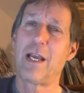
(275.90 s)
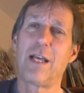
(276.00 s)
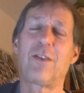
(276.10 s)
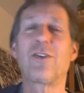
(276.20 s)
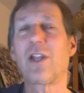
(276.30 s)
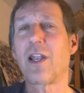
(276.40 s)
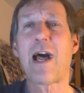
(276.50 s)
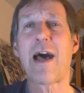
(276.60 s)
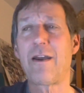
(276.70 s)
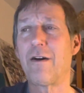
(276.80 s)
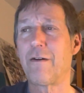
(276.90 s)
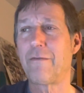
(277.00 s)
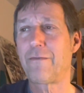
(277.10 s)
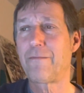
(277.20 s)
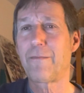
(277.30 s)
there's a lot
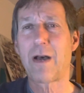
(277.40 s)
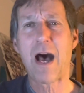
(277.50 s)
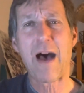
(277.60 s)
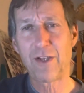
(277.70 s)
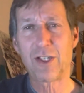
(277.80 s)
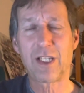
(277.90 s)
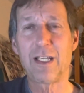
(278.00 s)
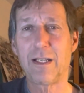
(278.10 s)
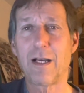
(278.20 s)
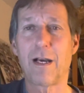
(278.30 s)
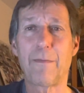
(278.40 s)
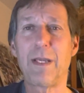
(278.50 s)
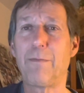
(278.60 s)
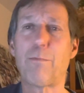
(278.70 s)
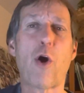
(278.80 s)
of, obviously,
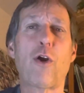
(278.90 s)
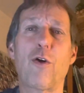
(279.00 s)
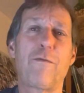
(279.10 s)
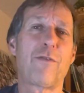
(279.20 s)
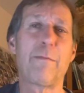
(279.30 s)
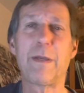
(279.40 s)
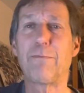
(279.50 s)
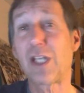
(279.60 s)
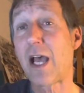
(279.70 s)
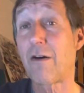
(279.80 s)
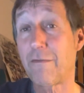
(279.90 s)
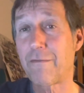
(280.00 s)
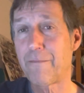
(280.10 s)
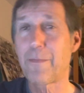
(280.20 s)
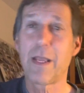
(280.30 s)
he borrowed from himself,